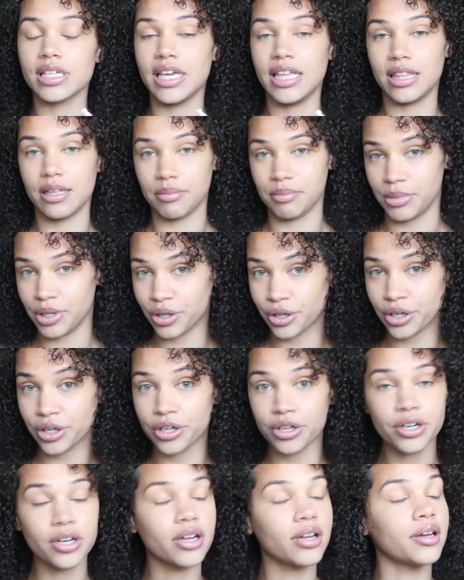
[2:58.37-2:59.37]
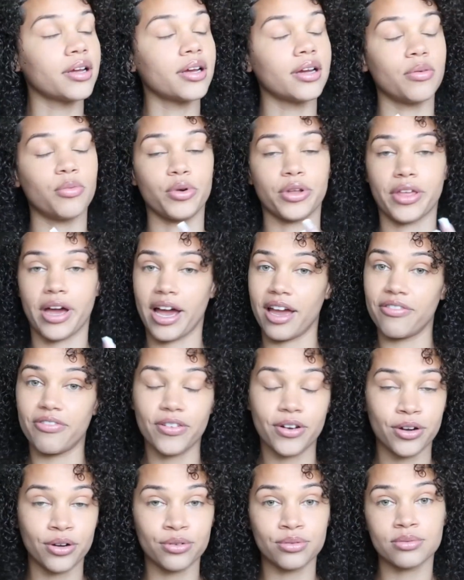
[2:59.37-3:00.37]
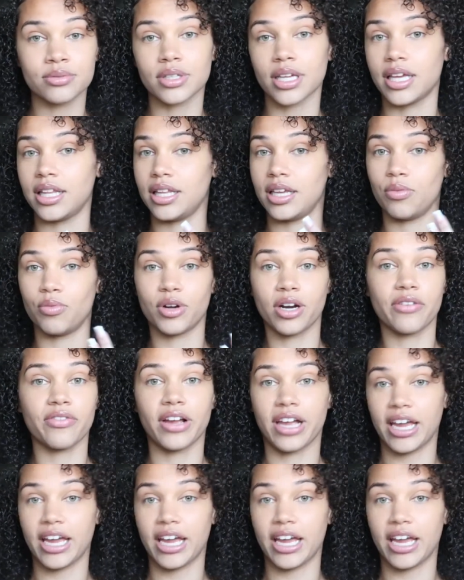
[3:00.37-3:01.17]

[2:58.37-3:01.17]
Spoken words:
in the mirror with iPhone and then whatever